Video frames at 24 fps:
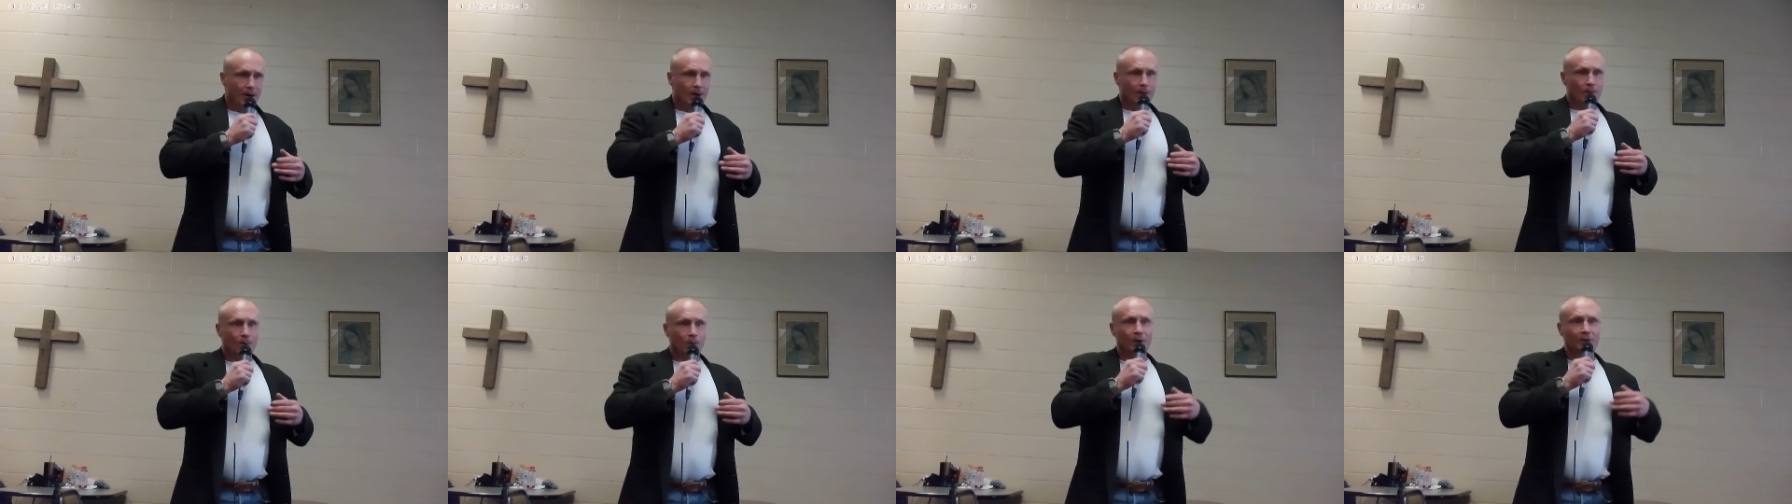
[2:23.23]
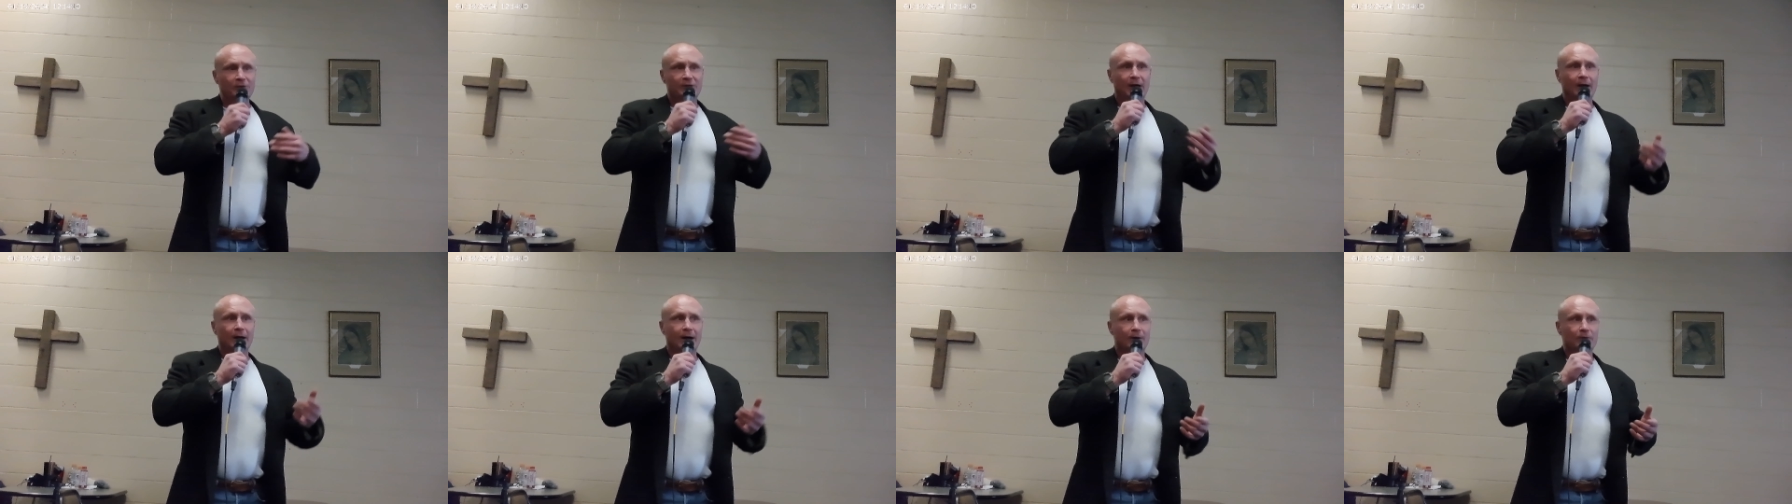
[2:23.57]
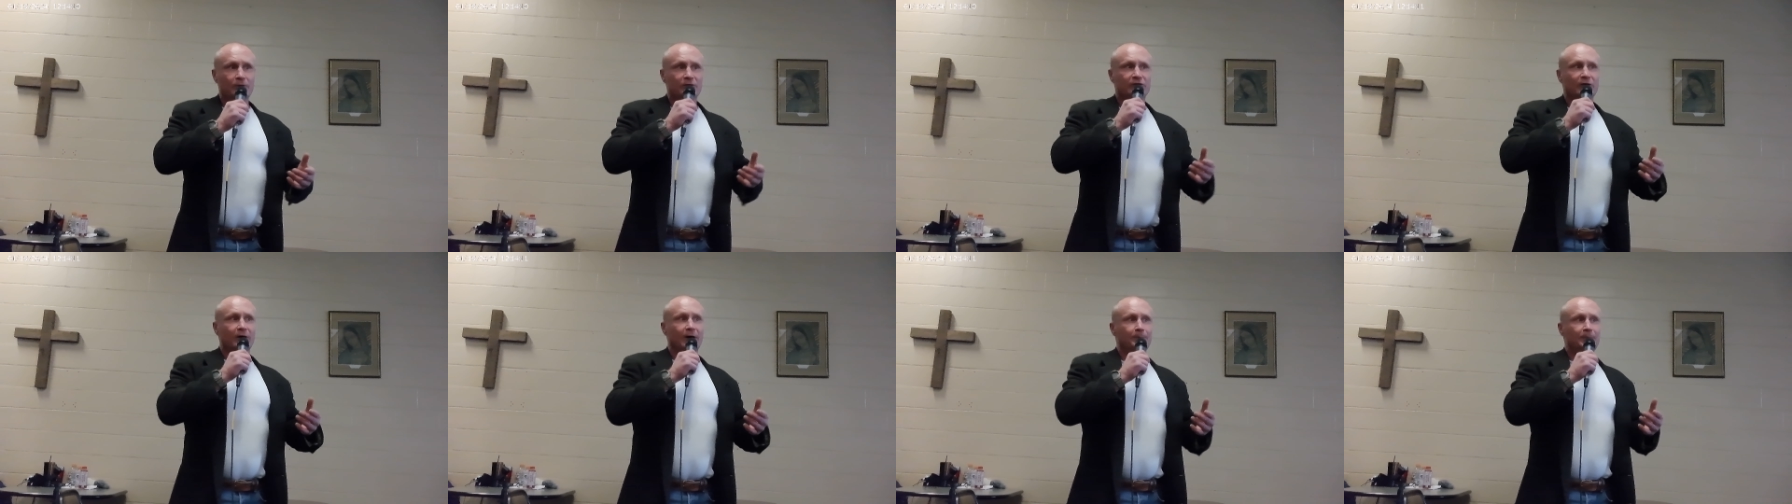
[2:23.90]
one day I
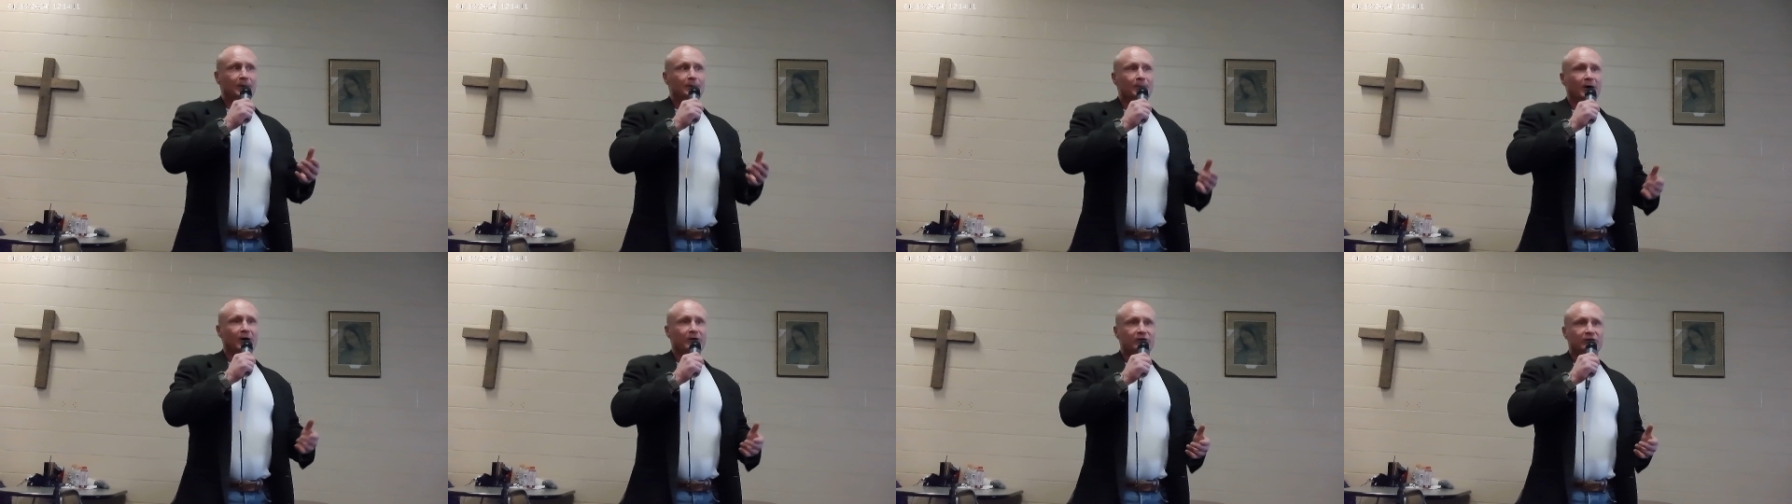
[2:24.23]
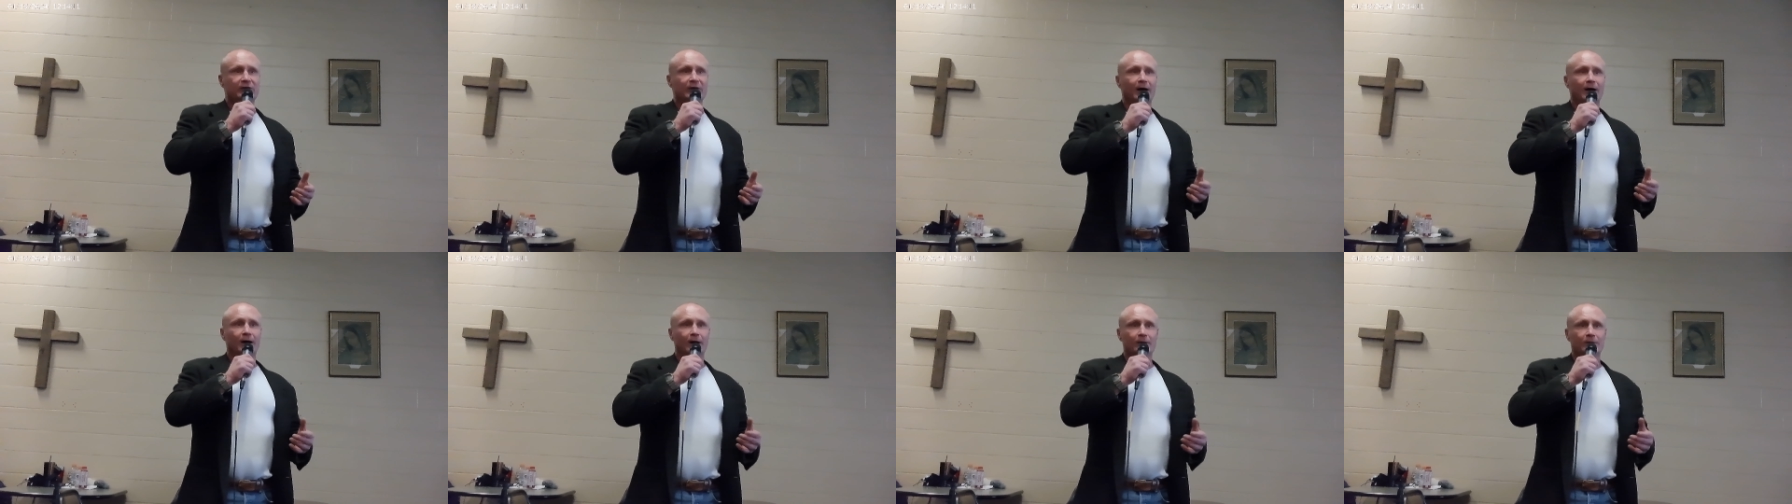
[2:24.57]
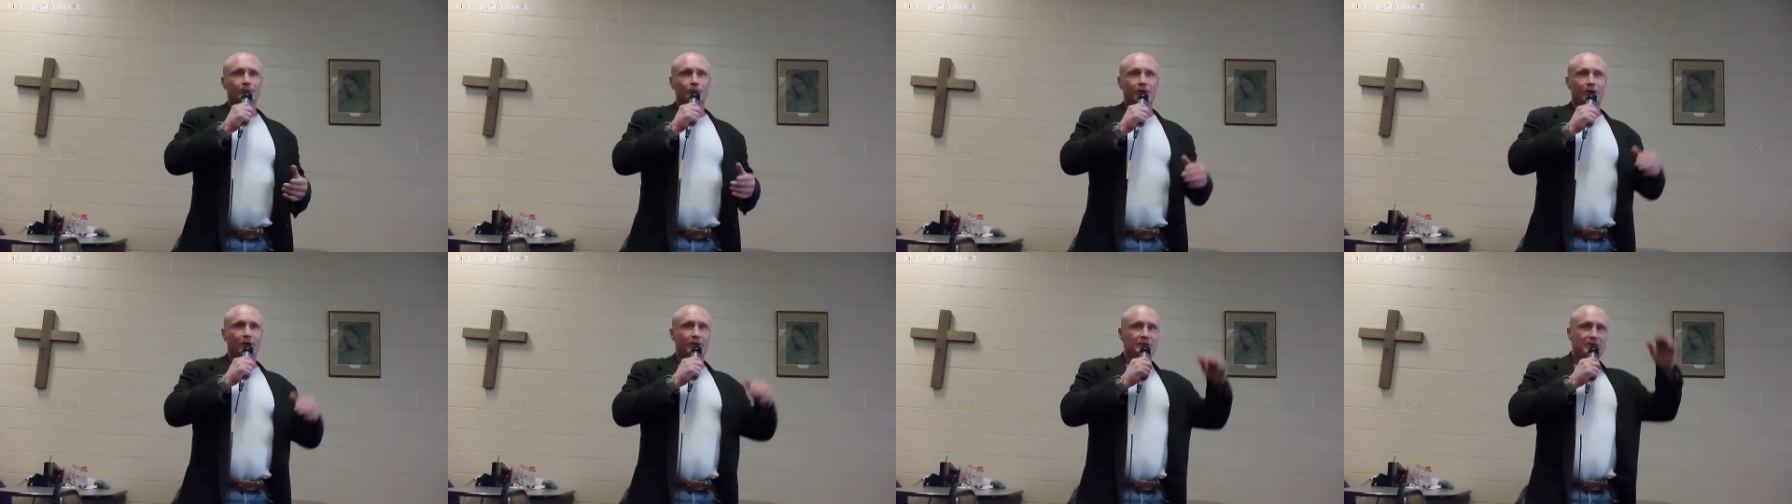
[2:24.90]
was up in my cell.
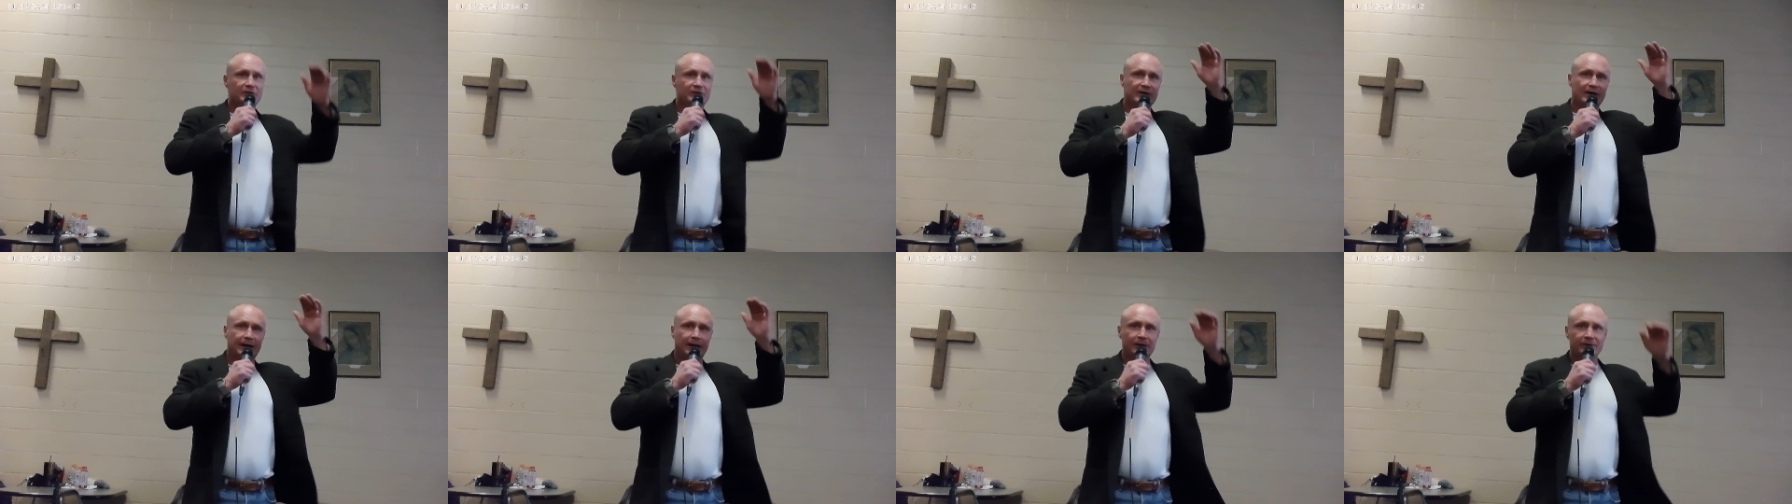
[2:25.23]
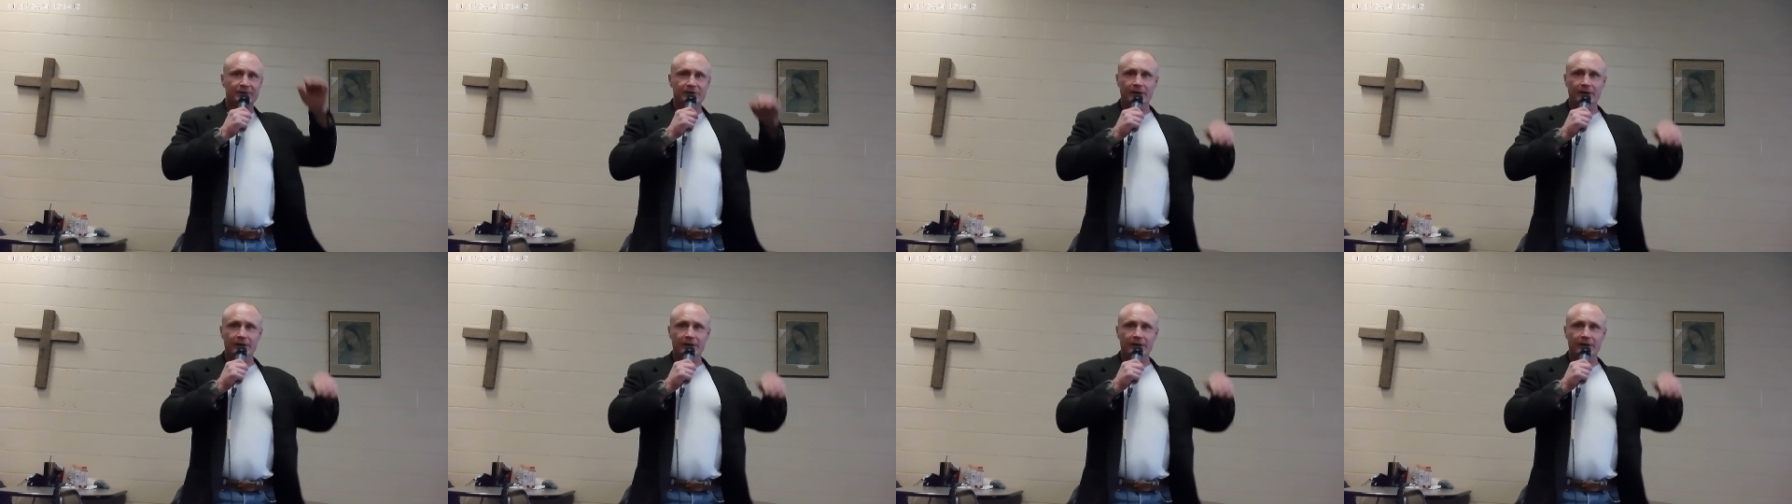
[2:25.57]
We were on the second